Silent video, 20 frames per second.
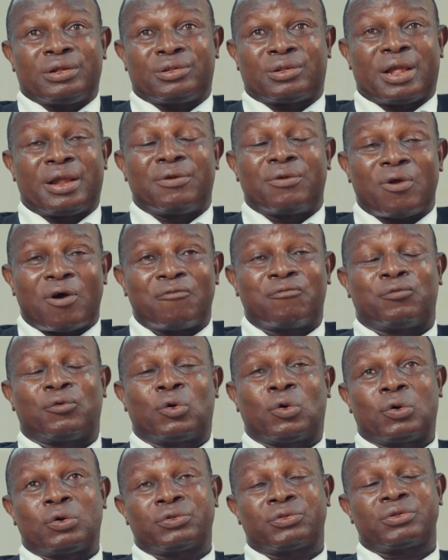enough
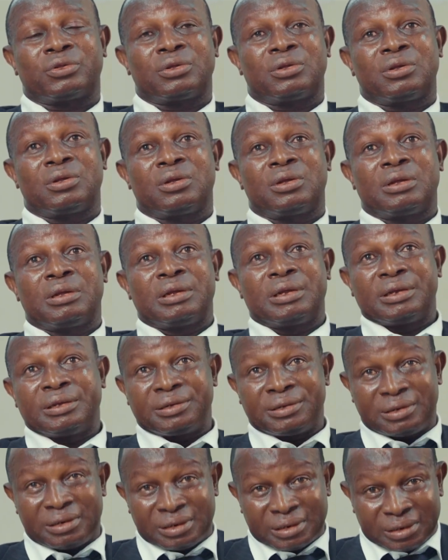for us.
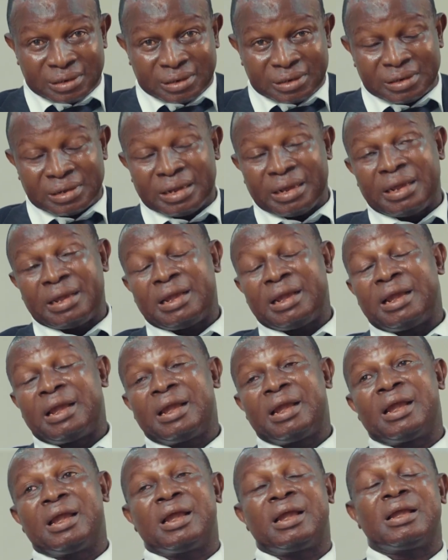
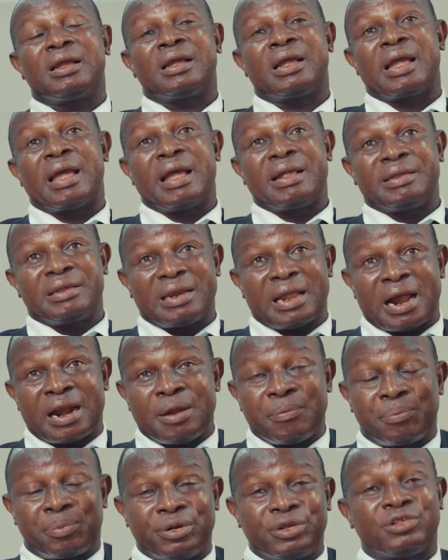The
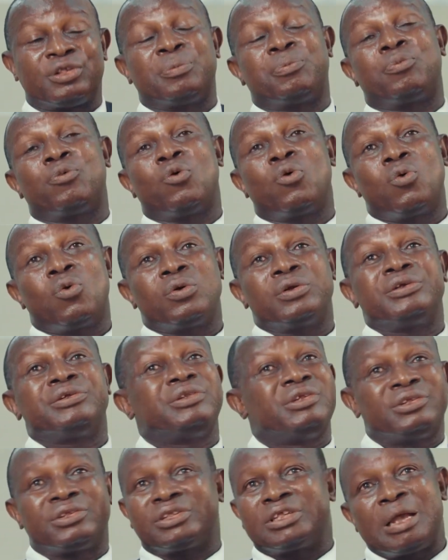engineering principle is
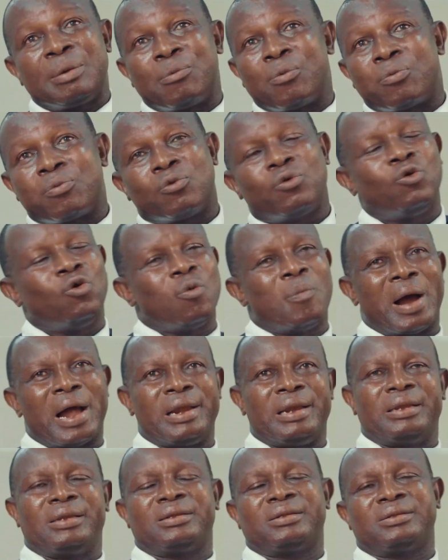the same globally.